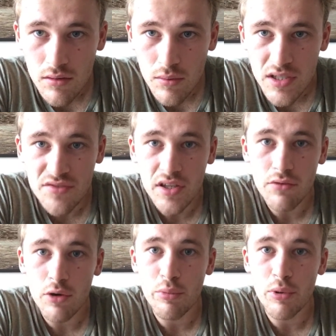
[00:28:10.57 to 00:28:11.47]
Where do you think
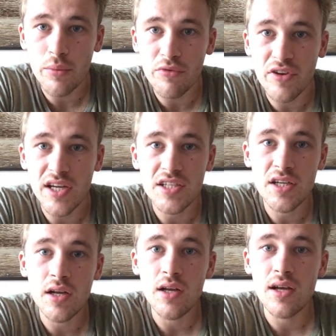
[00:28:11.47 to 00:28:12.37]
Europa Point will finish?
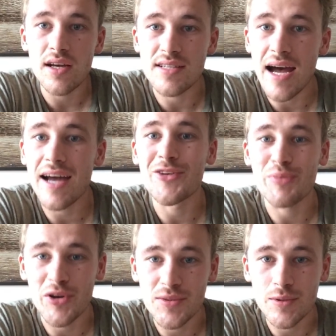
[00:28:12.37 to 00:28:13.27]
As high as
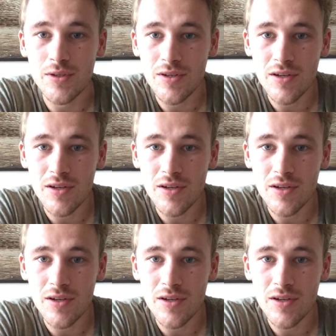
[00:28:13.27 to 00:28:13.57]
possible.